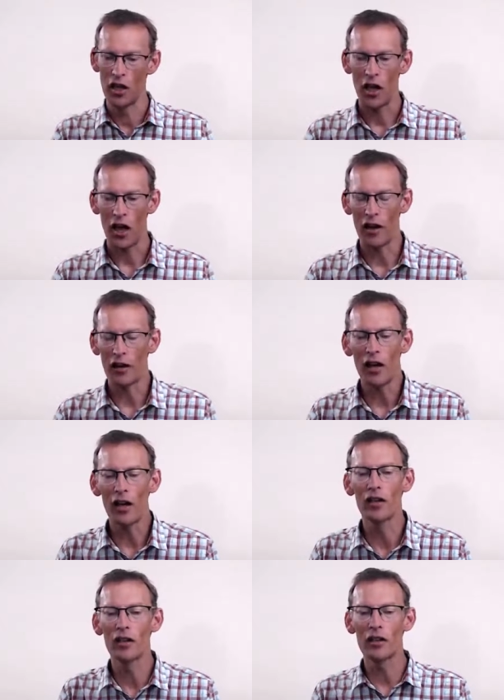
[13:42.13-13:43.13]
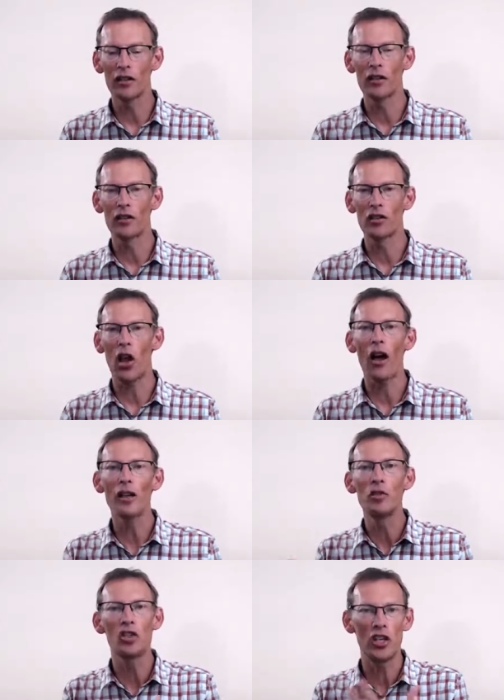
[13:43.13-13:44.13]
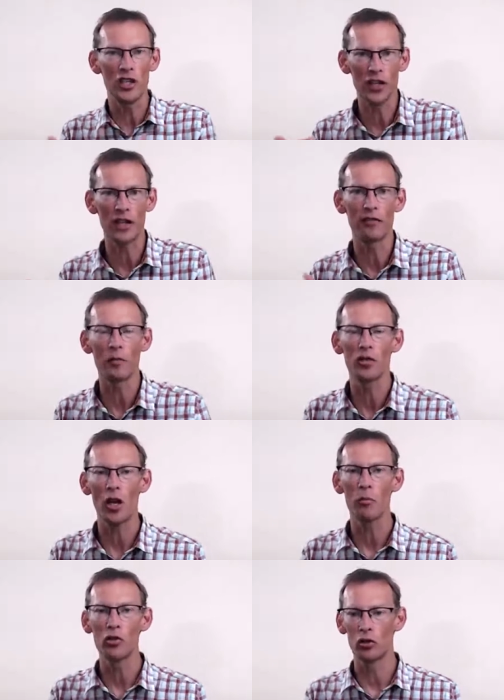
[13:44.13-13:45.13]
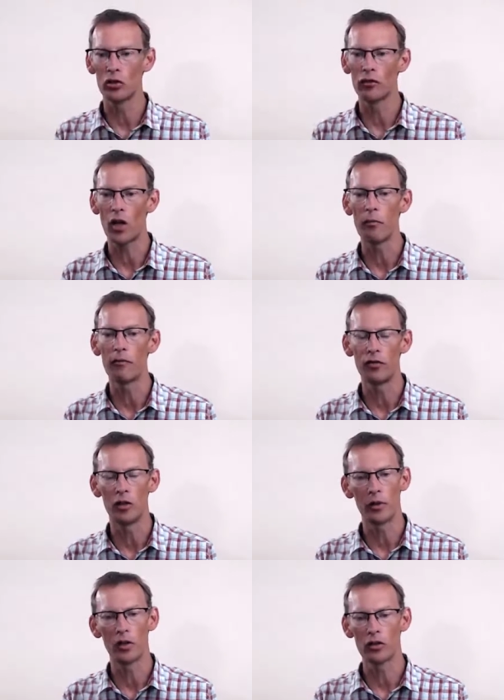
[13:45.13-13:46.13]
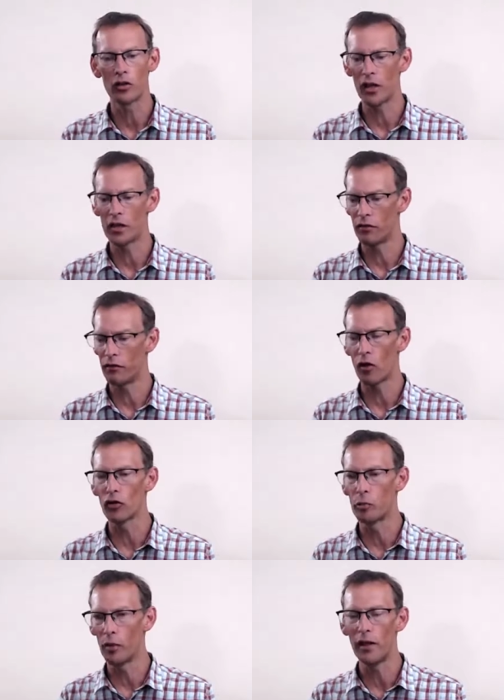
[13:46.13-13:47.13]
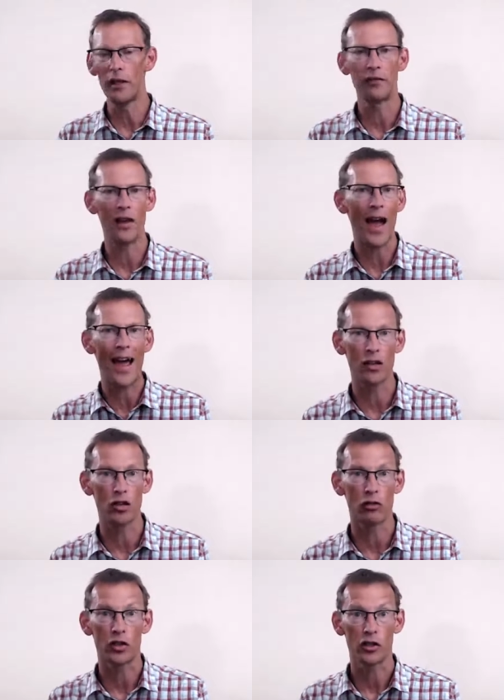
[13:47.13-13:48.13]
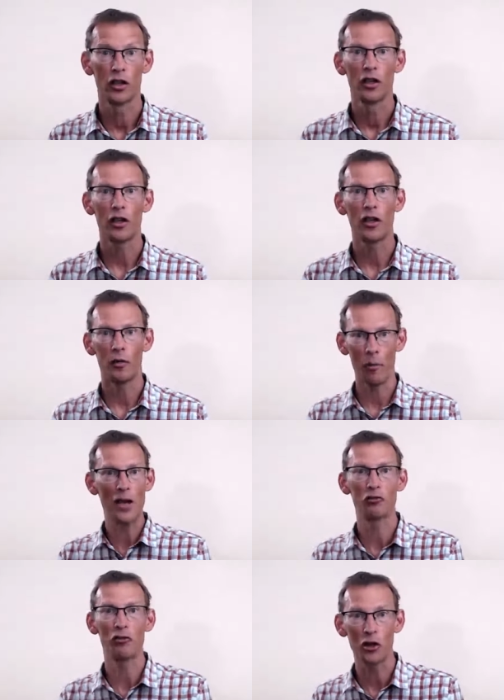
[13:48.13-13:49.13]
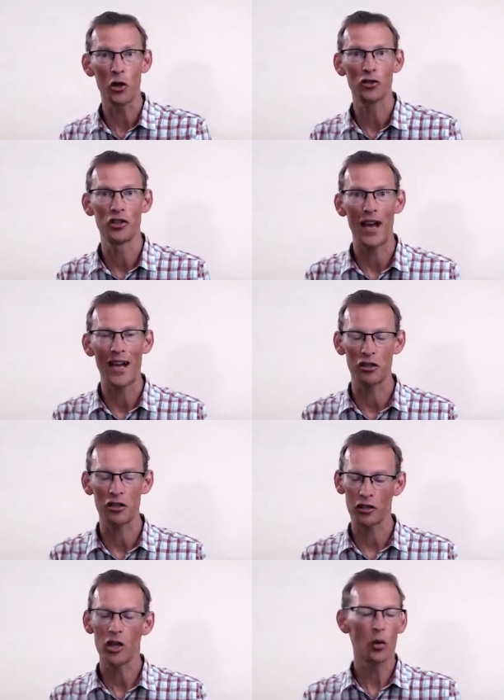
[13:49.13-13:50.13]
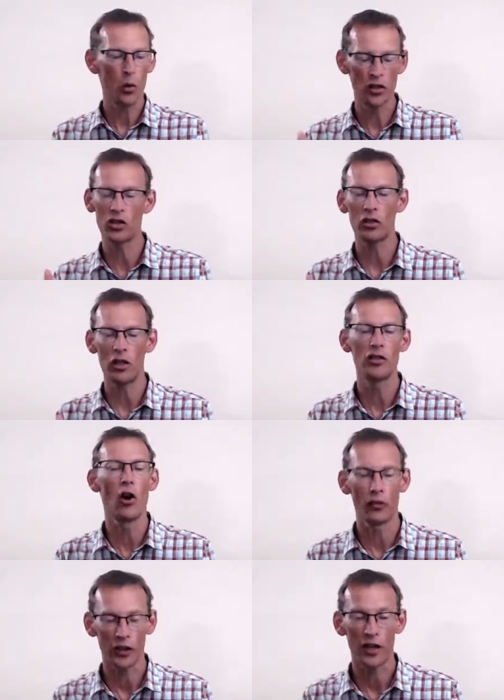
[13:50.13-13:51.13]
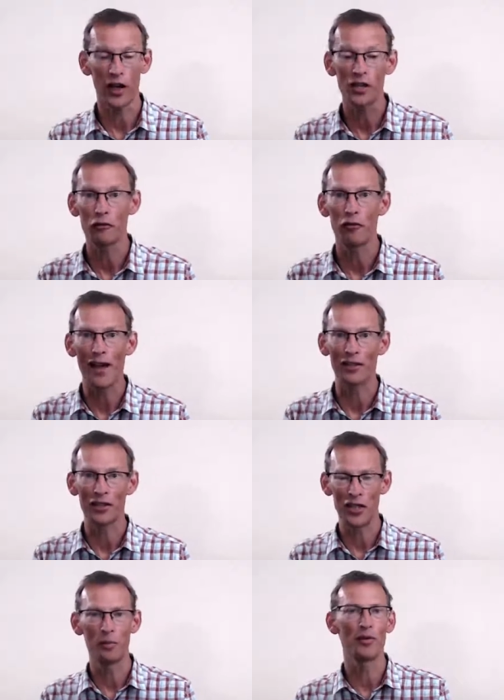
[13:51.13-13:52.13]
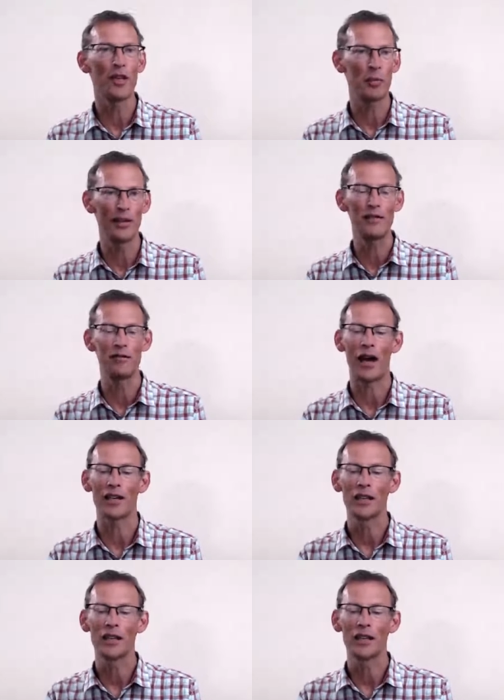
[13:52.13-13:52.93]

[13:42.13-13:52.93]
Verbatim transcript: and and timesheets give them some sort of comfort because there's a false belief they're accurate, uh, measuring cost is accurate, which is not the case, the reality, but they believe that.